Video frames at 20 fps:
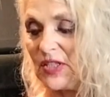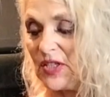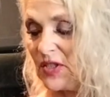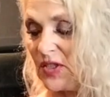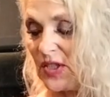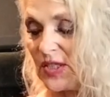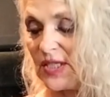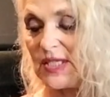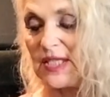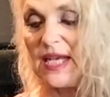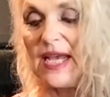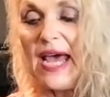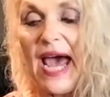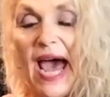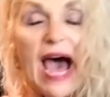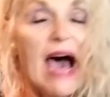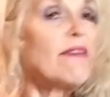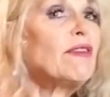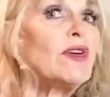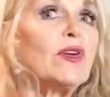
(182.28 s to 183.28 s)
to just
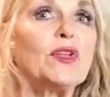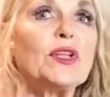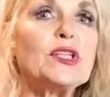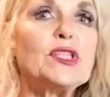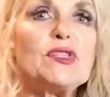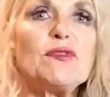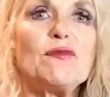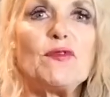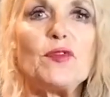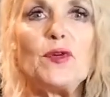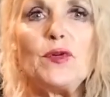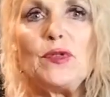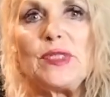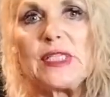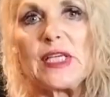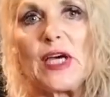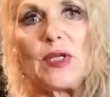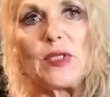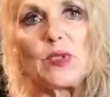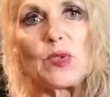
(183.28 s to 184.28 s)
have all this food
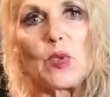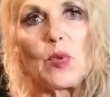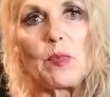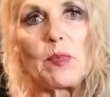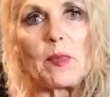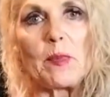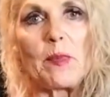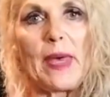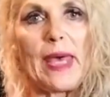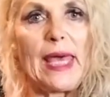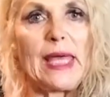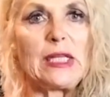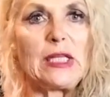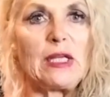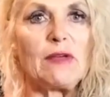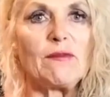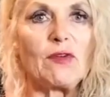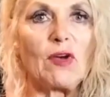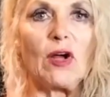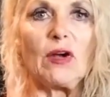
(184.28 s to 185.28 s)
so it's all prepared and
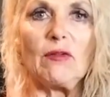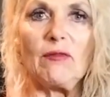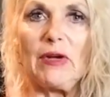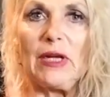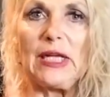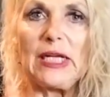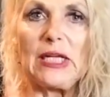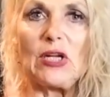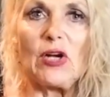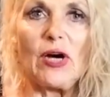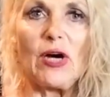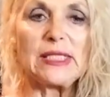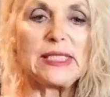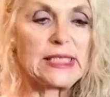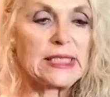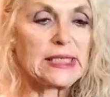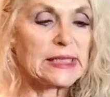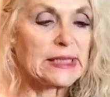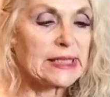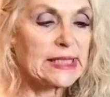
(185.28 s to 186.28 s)
you've got really nice
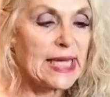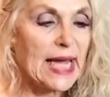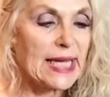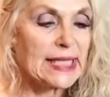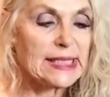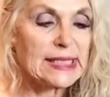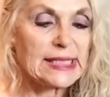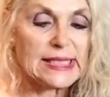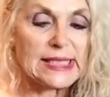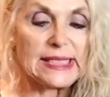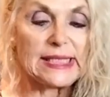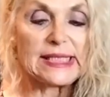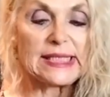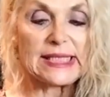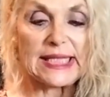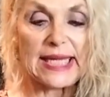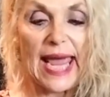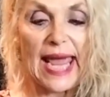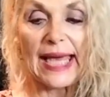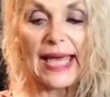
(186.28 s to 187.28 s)
little tasty
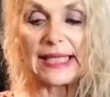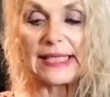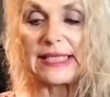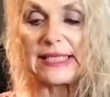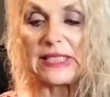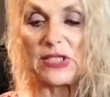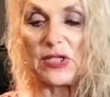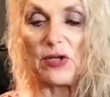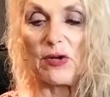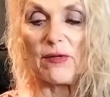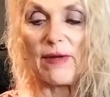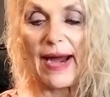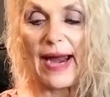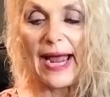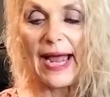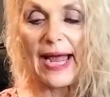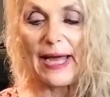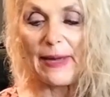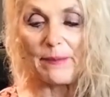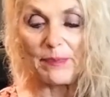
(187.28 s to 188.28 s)
snacks to
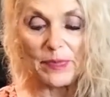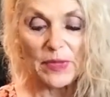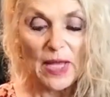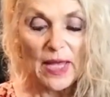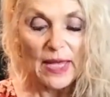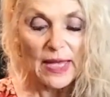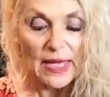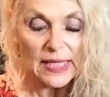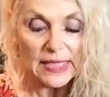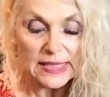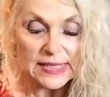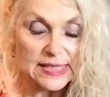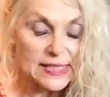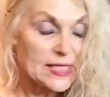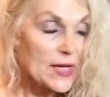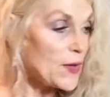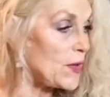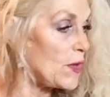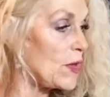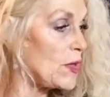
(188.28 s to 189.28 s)
grab. So
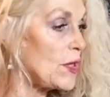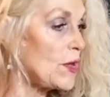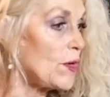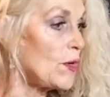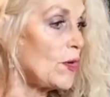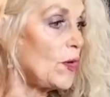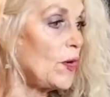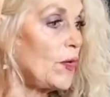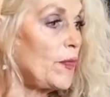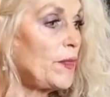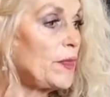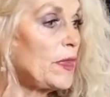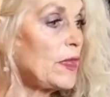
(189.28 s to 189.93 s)
your